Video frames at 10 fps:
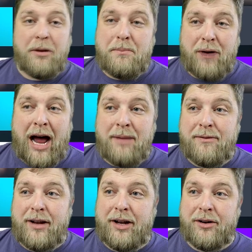on Prime
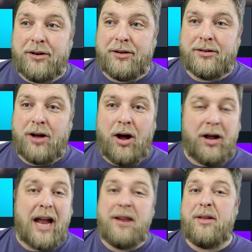Video
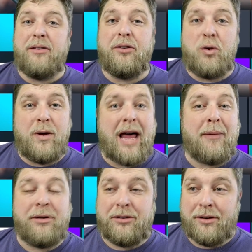or anything to do with
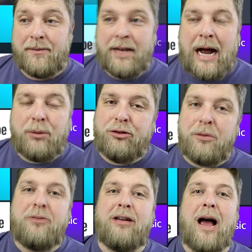Amazon. Now,
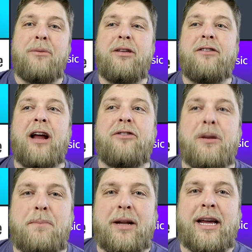sometimes this
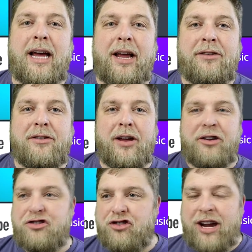actually plays a
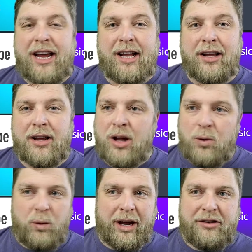trailer,
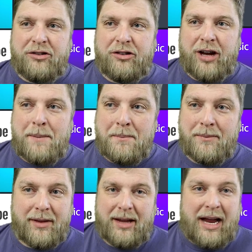which
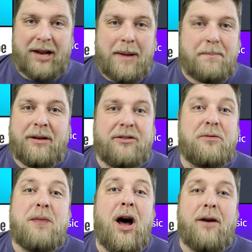it
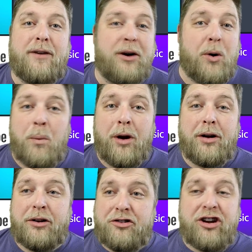pisses me off. I don't
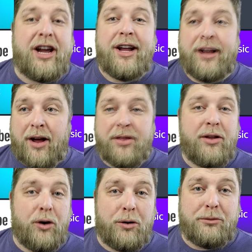want a trailer on
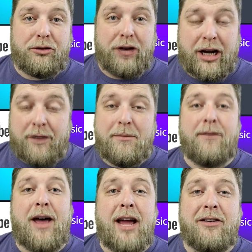the home screen of my
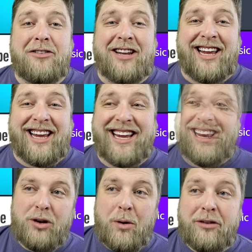Fire Stick.
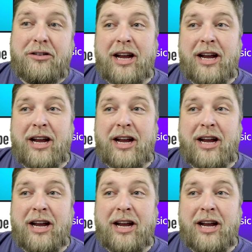So once